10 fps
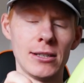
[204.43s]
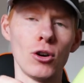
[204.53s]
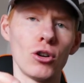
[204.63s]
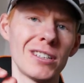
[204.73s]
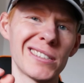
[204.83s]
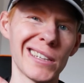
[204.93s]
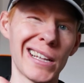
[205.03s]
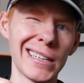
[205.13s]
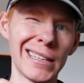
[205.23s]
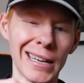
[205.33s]
The only
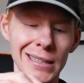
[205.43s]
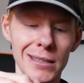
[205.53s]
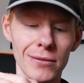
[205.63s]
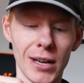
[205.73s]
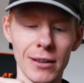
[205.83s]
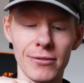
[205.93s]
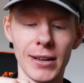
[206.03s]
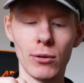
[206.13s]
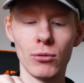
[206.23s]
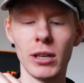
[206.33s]
slight negative I
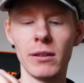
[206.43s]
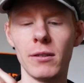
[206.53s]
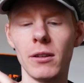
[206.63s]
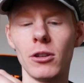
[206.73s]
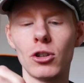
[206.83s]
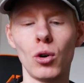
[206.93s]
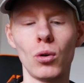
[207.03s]
found is that the